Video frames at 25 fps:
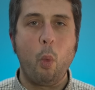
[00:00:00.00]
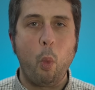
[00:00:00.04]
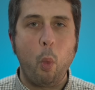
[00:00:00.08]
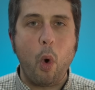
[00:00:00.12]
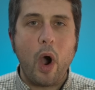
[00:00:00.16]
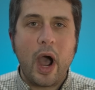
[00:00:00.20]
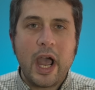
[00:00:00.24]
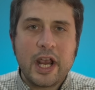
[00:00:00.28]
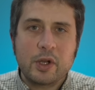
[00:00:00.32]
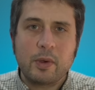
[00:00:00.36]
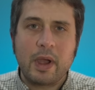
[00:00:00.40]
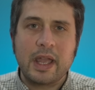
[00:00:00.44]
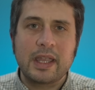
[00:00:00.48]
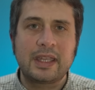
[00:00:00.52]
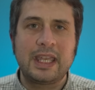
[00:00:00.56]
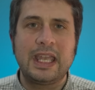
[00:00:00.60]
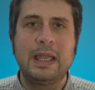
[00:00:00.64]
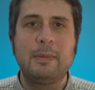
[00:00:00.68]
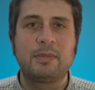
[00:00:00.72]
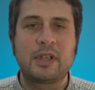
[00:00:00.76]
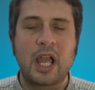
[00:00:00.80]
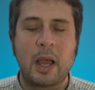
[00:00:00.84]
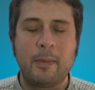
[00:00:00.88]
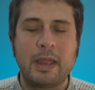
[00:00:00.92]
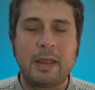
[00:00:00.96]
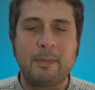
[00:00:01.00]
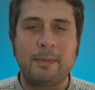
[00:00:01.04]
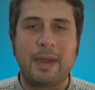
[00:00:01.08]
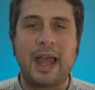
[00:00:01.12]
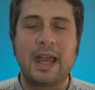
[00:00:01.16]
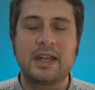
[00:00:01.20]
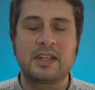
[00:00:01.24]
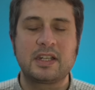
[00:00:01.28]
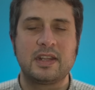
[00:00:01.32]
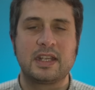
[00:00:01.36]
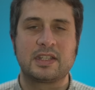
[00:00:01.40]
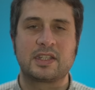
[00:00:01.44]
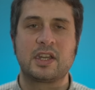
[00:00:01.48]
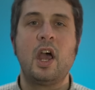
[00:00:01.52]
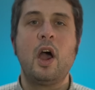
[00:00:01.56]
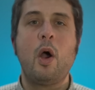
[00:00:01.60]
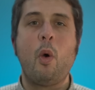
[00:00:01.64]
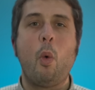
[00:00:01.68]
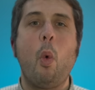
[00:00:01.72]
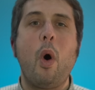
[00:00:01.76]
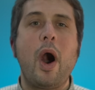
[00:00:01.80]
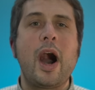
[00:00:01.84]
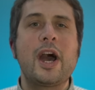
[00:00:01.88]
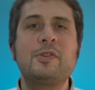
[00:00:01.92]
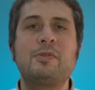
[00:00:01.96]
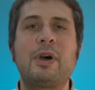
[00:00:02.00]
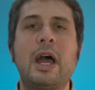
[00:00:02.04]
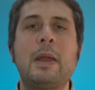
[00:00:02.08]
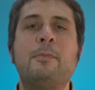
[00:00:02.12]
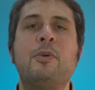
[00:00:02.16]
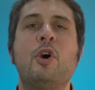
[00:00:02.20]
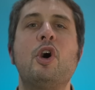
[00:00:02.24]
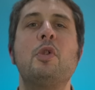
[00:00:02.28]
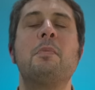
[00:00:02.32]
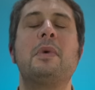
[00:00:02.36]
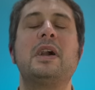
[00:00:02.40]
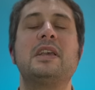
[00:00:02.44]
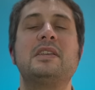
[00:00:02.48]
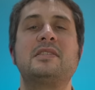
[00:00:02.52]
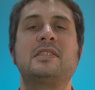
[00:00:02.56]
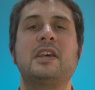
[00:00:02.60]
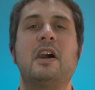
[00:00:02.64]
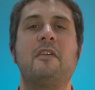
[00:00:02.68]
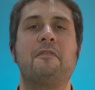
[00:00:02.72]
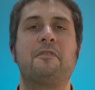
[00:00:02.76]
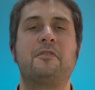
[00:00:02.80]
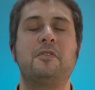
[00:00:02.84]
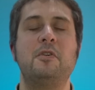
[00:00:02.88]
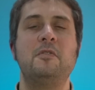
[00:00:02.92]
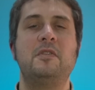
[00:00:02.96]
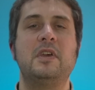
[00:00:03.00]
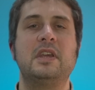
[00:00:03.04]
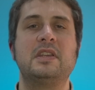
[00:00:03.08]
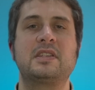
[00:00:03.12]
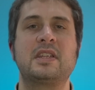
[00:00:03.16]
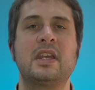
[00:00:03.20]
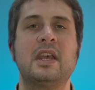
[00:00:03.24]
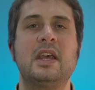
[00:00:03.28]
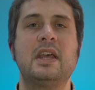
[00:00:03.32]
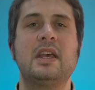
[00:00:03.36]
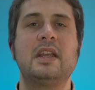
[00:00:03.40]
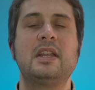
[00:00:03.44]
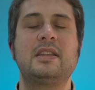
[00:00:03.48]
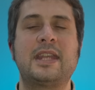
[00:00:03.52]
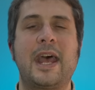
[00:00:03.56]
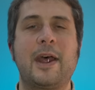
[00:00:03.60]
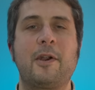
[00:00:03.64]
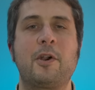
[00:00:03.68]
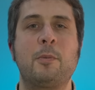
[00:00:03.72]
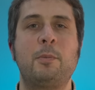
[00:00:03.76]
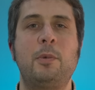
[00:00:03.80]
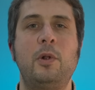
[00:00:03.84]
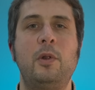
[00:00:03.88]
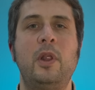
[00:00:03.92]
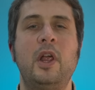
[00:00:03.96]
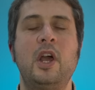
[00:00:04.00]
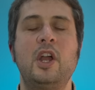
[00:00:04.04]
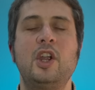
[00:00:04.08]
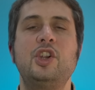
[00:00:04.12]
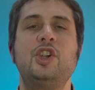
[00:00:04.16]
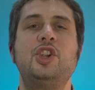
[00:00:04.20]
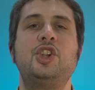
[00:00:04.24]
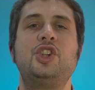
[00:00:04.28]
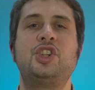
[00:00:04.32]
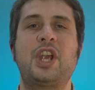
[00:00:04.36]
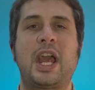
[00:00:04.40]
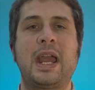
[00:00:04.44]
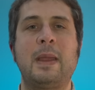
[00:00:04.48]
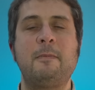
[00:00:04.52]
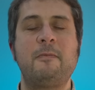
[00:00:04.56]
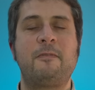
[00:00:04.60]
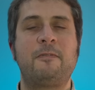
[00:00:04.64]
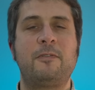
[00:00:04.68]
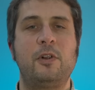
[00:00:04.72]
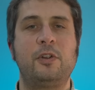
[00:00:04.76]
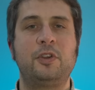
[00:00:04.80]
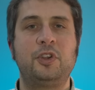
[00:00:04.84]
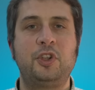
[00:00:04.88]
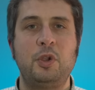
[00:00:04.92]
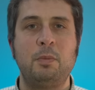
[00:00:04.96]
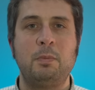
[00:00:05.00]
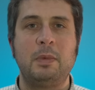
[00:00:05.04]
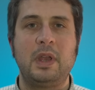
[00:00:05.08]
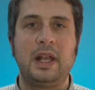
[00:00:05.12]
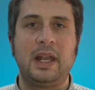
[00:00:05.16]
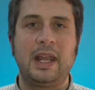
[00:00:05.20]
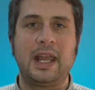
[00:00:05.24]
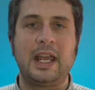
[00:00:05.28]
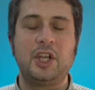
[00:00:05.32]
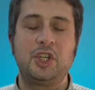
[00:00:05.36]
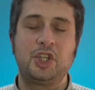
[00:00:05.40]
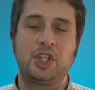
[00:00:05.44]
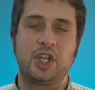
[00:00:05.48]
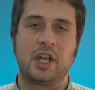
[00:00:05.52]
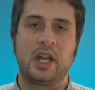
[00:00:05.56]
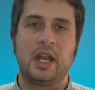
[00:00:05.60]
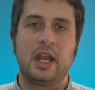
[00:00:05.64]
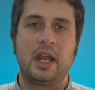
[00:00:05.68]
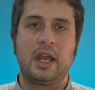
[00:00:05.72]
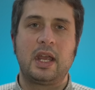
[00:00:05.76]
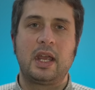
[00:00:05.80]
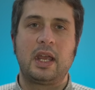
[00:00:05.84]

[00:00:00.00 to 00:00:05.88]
Why do I keep coming back to this? Why do I put myself through this terrible, shameful humiliation